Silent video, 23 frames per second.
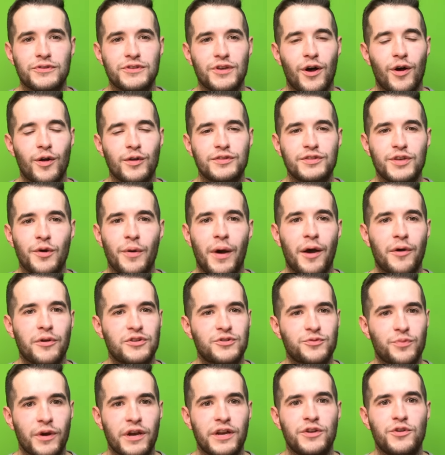Also I just
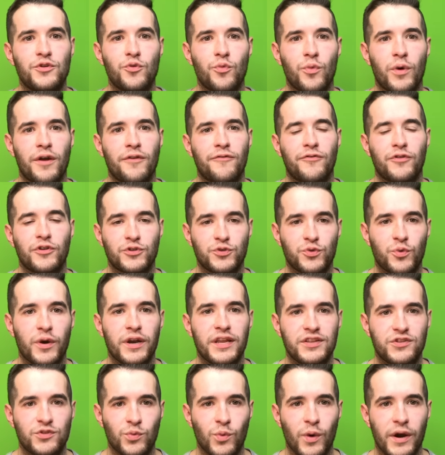want to do one for twenty
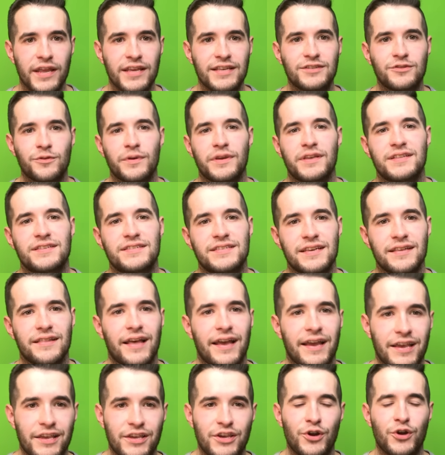twenty so we can see like
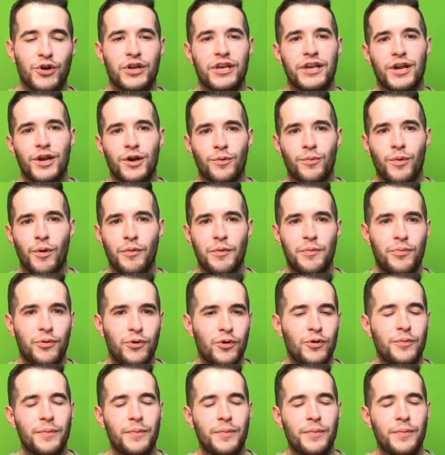year to year what we pull.